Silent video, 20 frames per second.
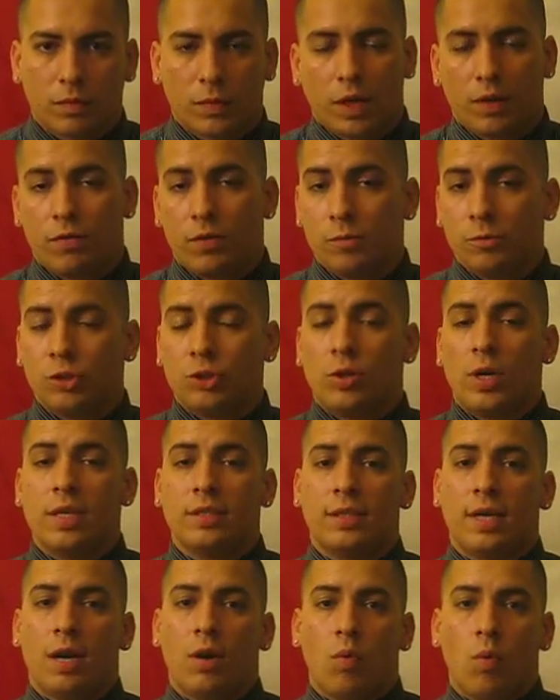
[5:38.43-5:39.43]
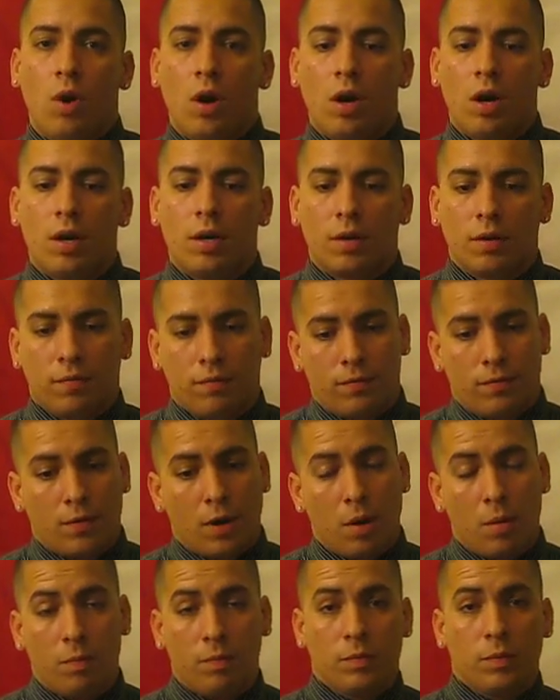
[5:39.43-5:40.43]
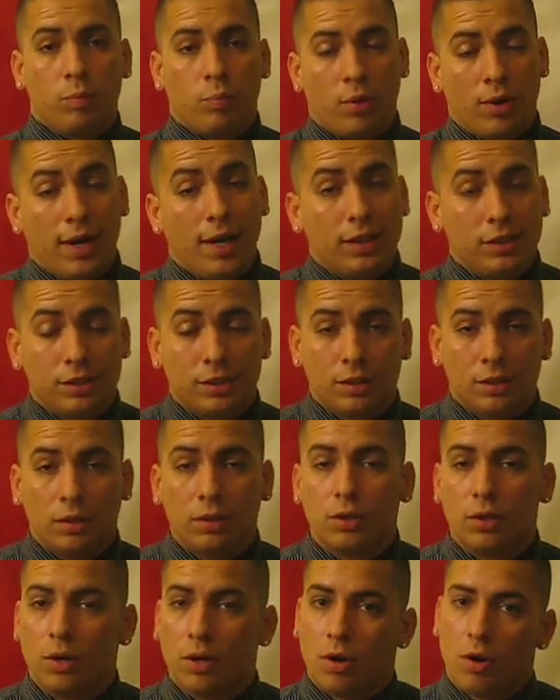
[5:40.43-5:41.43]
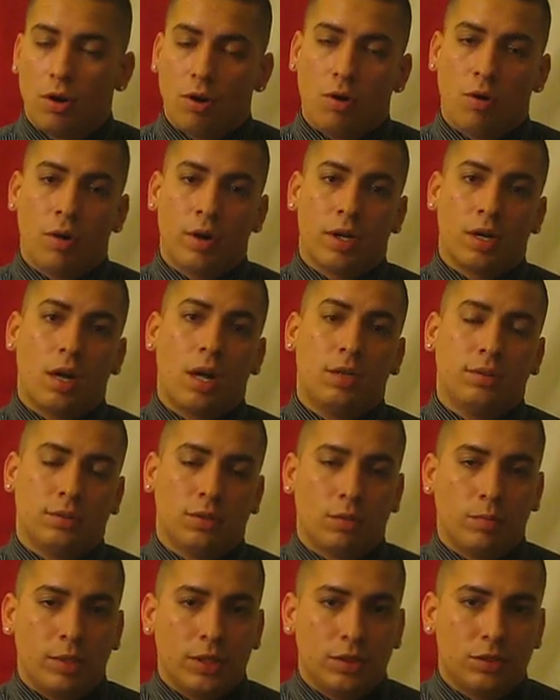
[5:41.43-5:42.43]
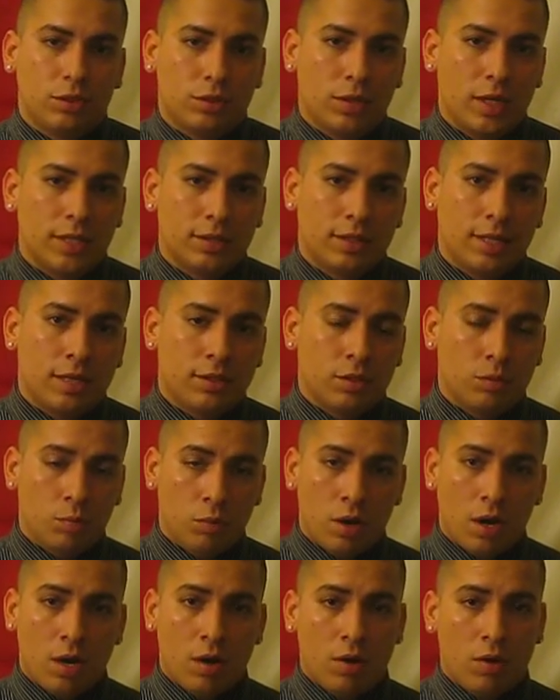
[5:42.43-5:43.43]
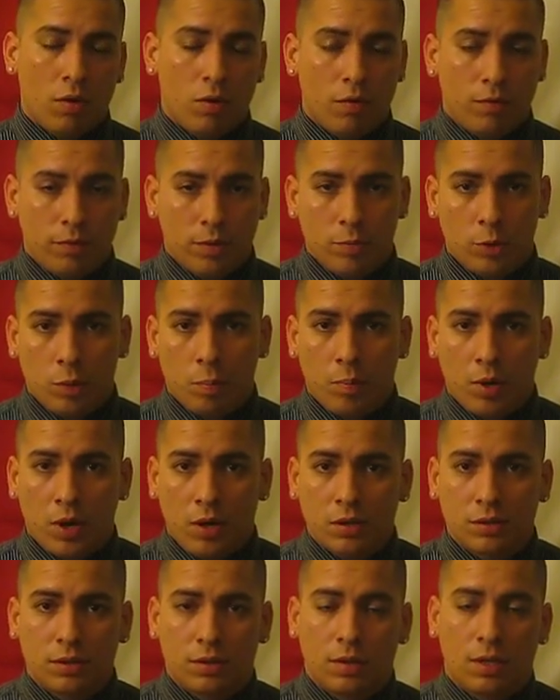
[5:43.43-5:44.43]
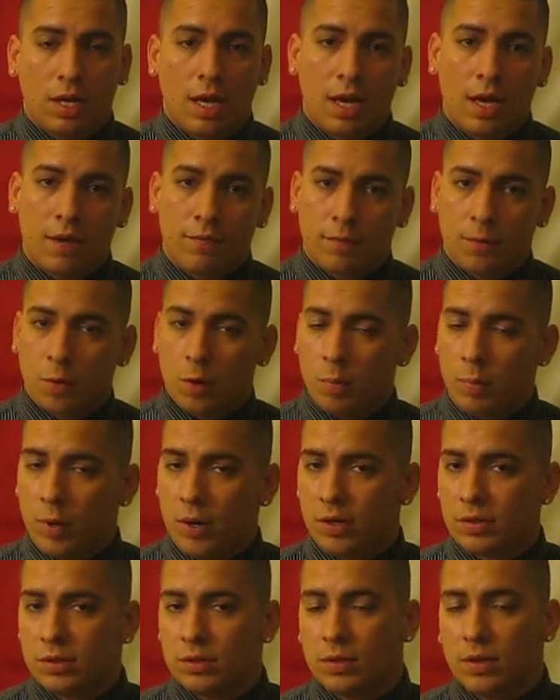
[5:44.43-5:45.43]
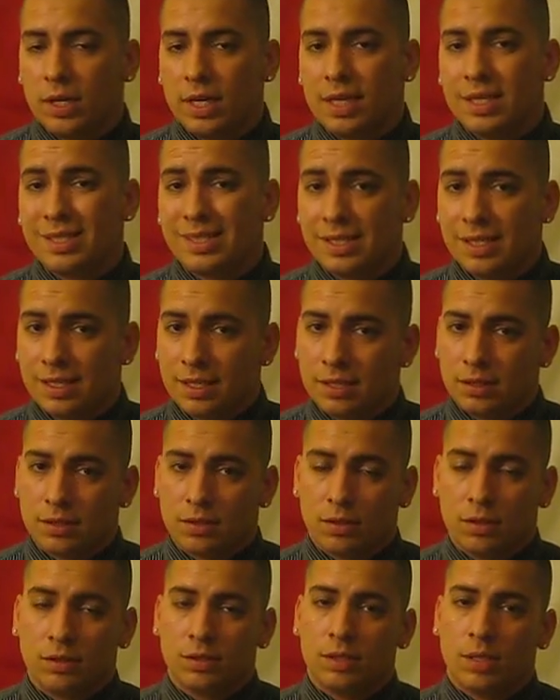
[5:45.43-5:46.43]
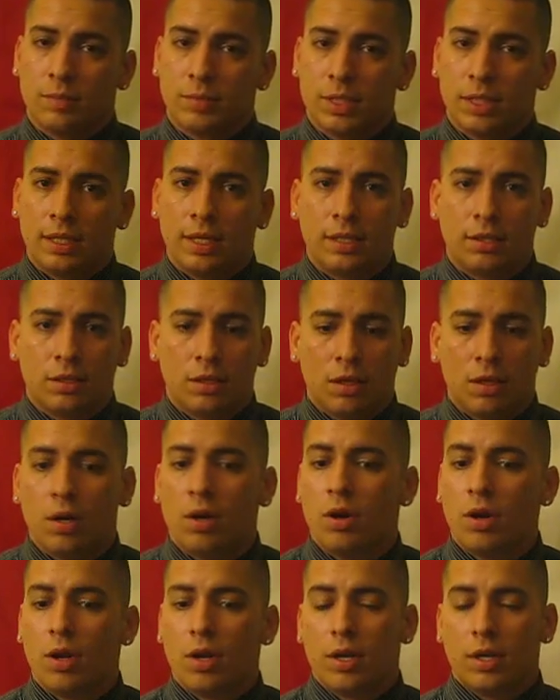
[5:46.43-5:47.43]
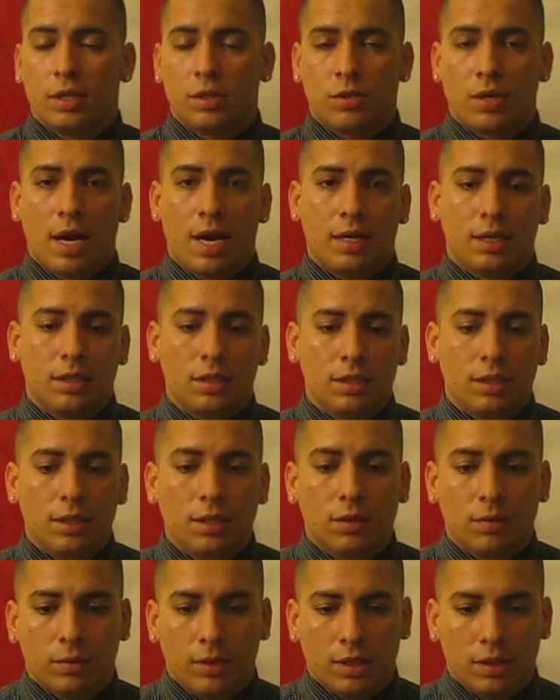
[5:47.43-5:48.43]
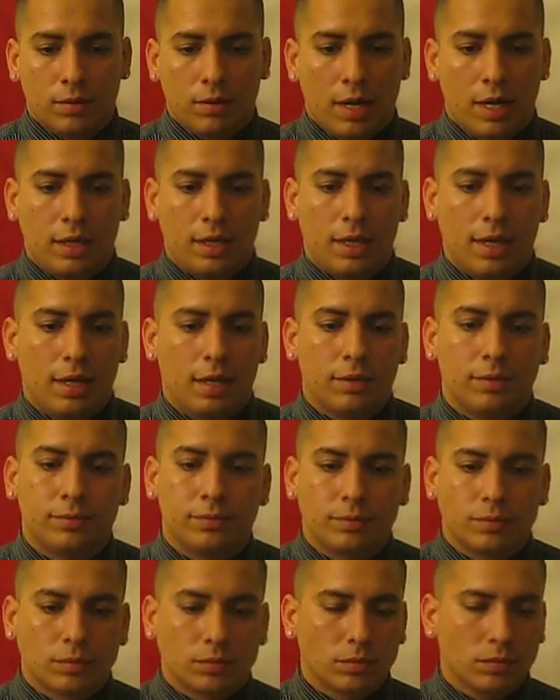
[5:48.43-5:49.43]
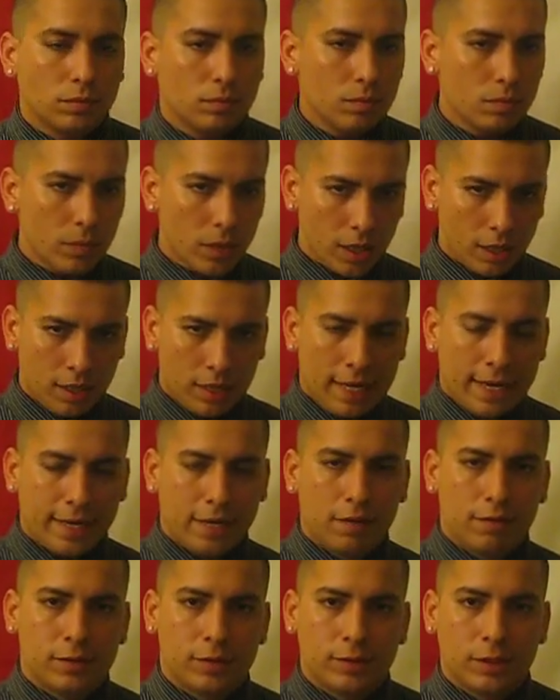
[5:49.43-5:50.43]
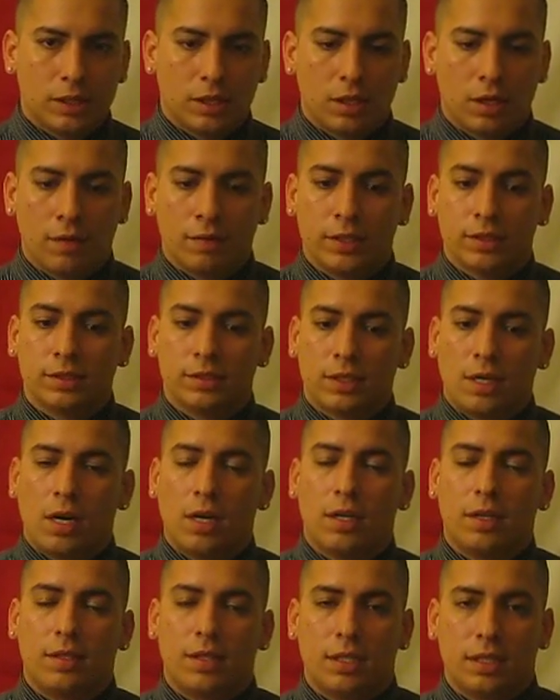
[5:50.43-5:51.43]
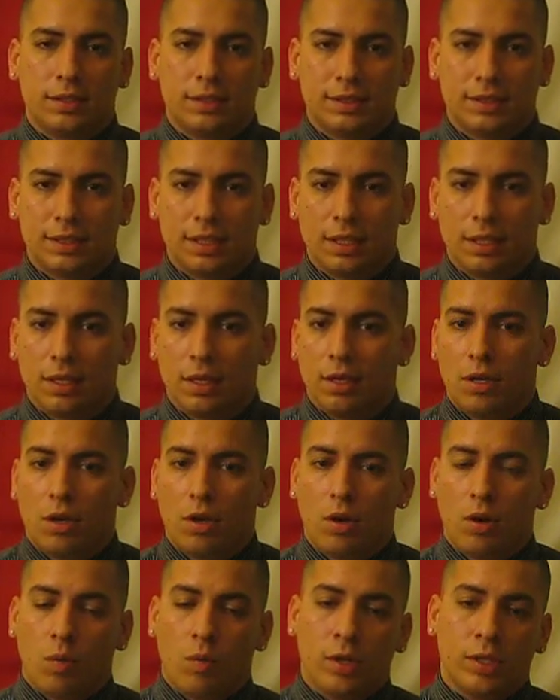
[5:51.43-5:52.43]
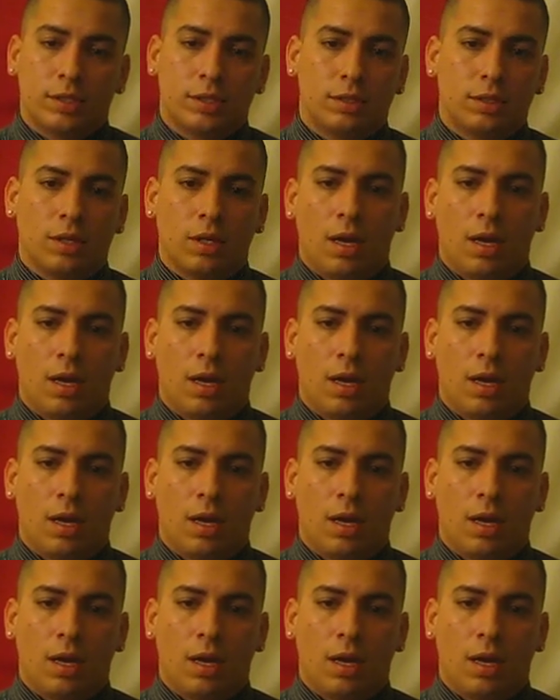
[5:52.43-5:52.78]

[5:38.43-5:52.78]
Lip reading: from stress at work, from pressure, or it could also be stress that you brought home from your personal life or personal incidents or something that you're trying to deal with right now. Lack of assertiveness, which